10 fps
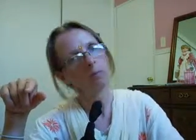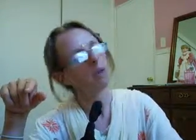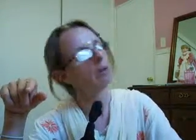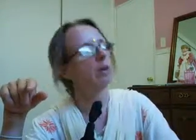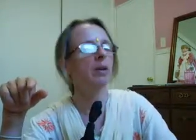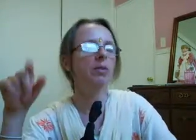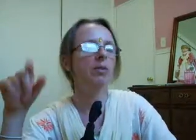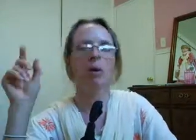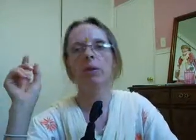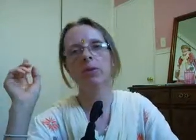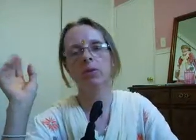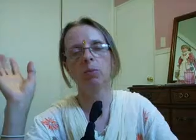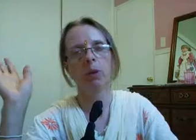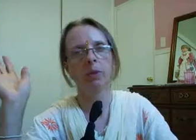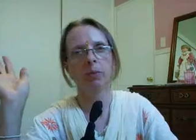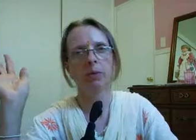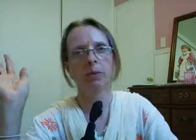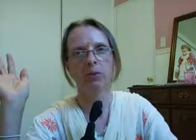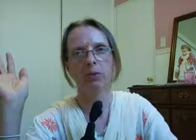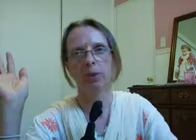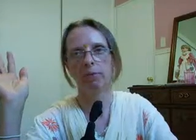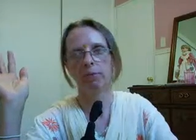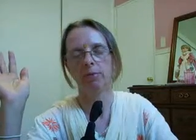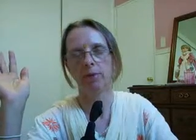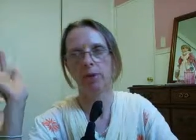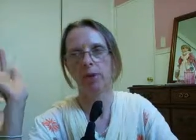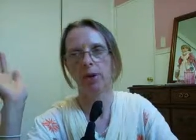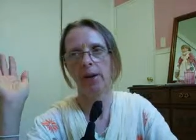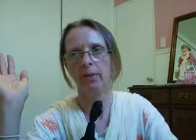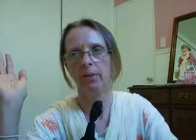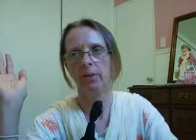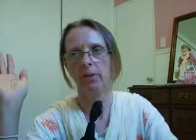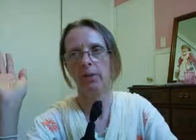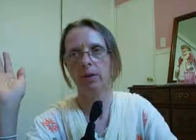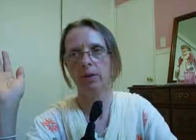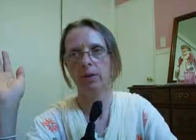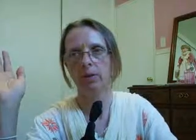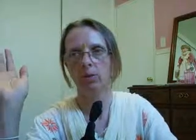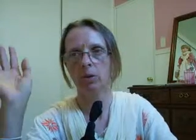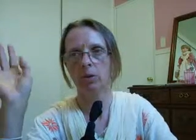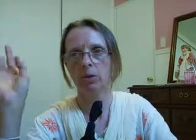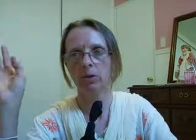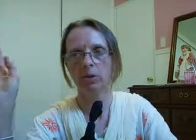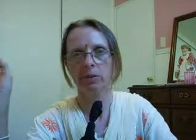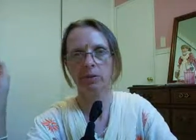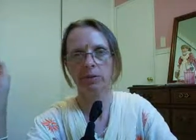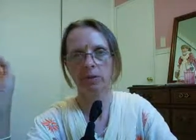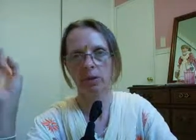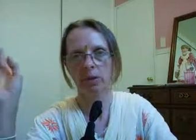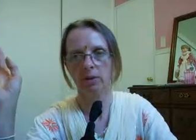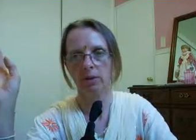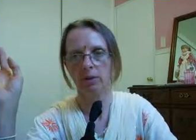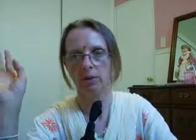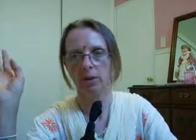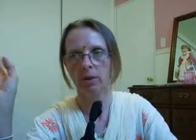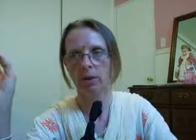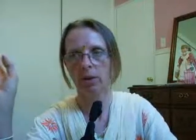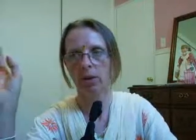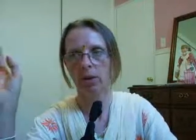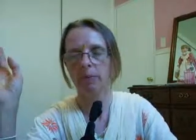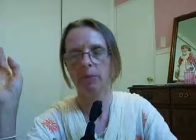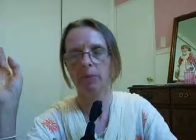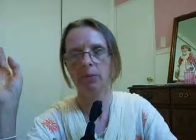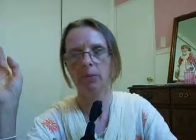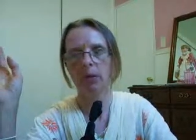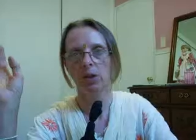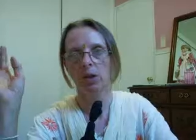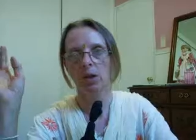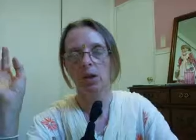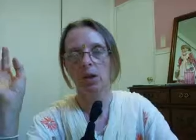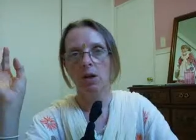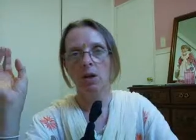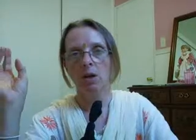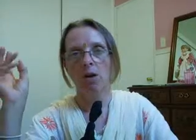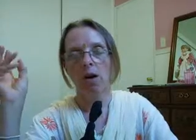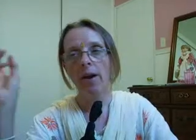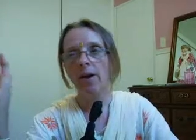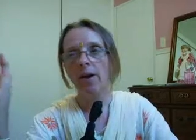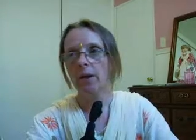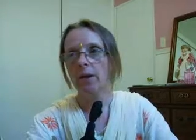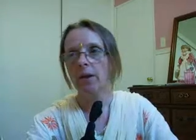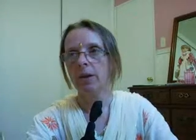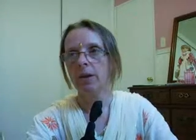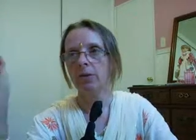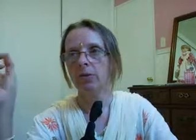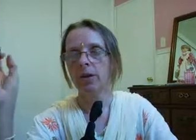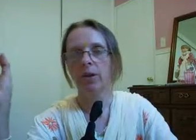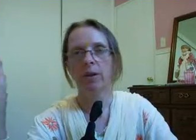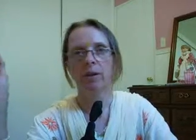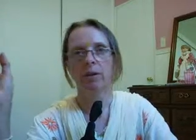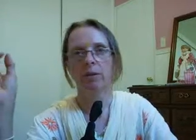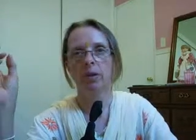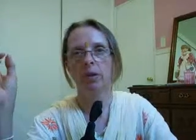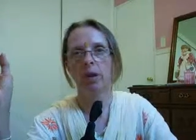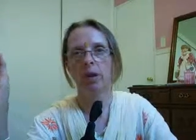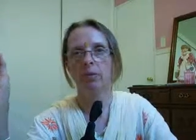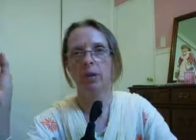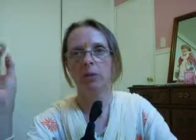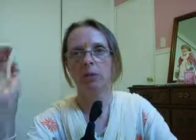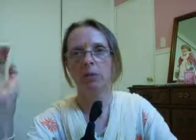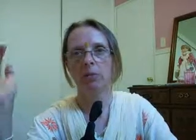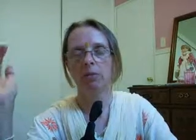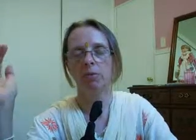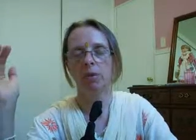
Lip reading: Okay, see, all of this is popular stuff. I haven't done any seriously studied economy, because the study of the economy is full of